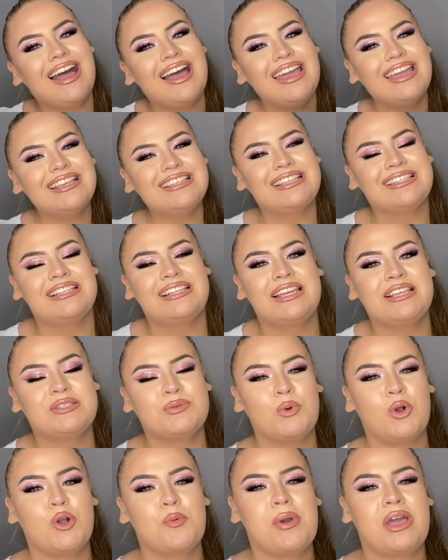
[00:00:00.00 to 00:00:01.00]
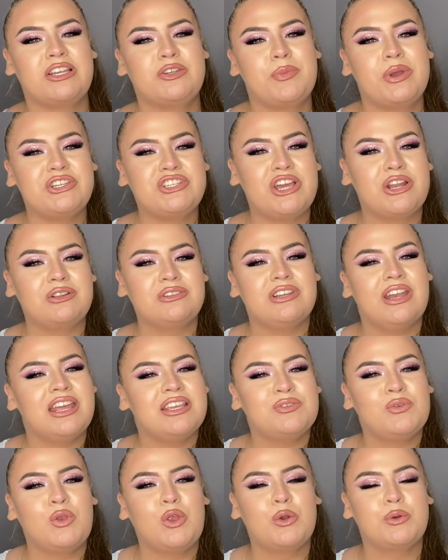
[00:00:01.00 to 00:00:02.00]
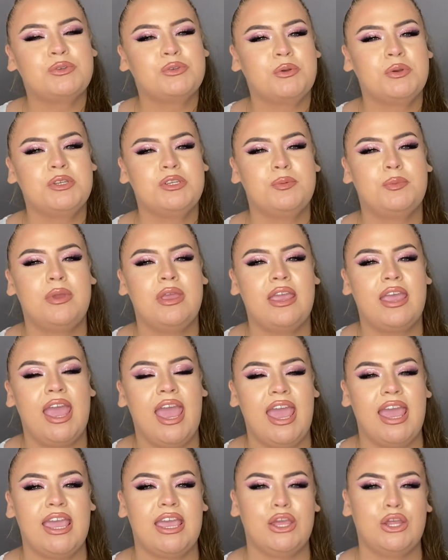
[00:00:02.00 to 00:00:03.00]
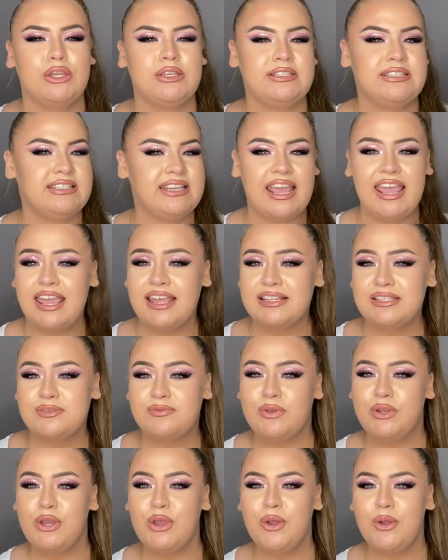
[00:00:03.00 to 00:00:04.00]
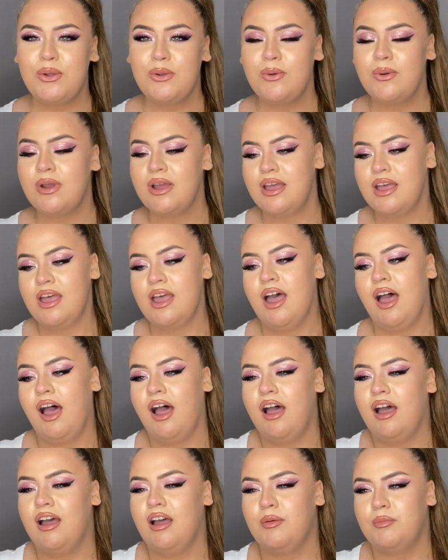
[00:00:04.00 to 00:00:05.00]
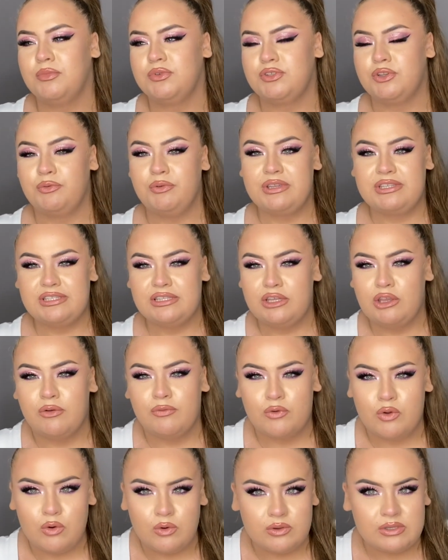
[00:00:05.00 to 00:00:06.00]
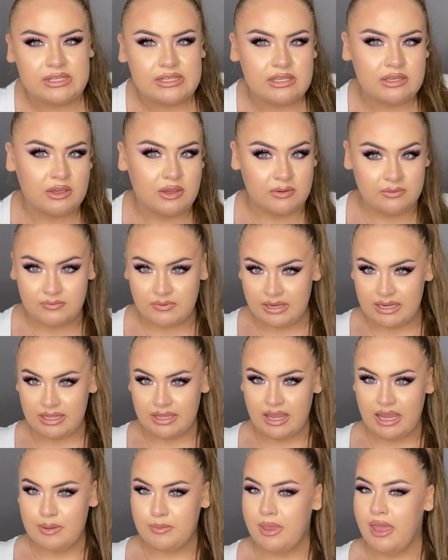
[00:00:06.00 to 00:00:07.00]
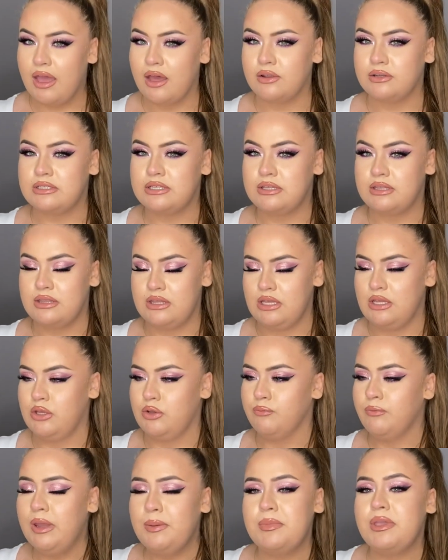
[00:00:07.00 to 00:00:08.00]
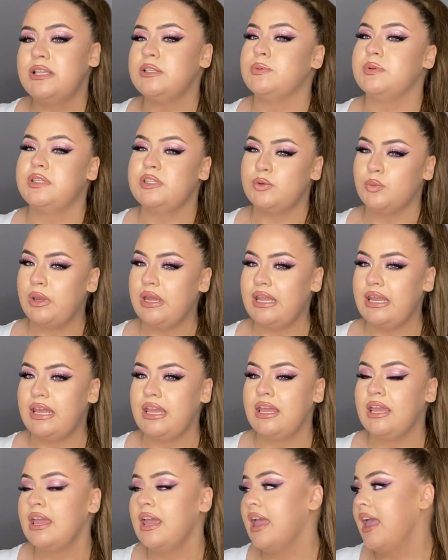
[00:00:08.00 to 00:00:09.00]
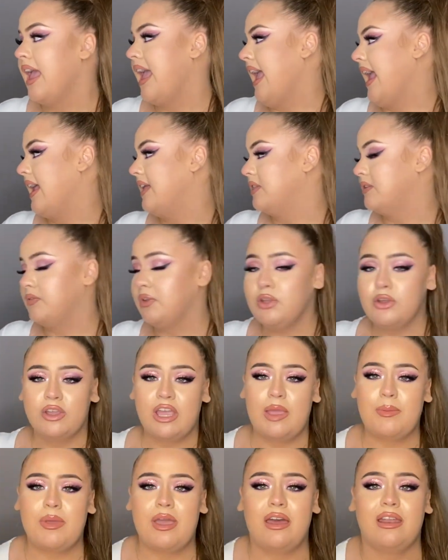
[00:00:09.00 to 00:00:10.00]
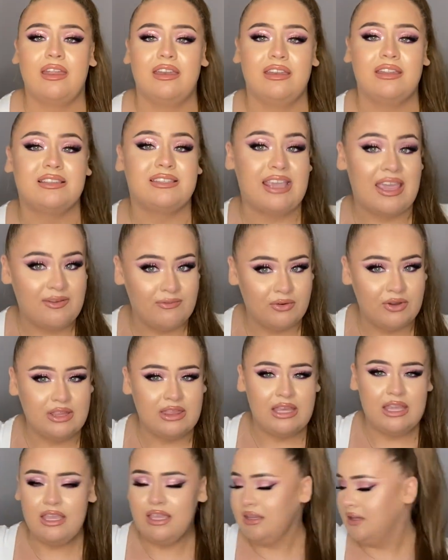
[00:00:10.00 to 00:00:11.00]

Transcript: guys, it's Elisa, welcome back to my channel. Today's video is going to be a dance video. So recently, of course, Confetti came out, the remix with Sweetie, and the video came out and it's everything.